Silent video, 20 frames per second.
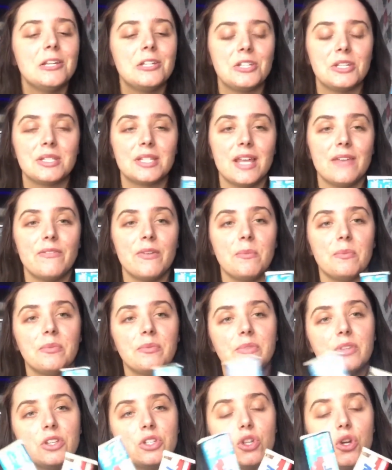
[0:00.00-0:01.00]
Just give him
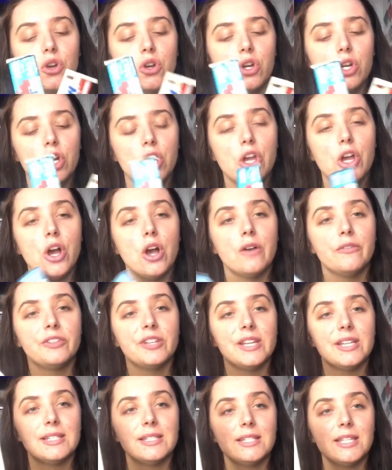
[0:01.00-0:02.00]
the chocolate
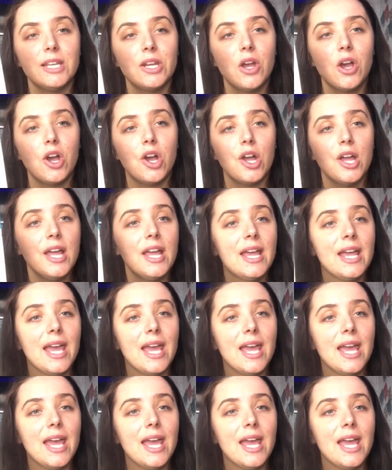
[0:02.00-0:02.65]
after his dinner.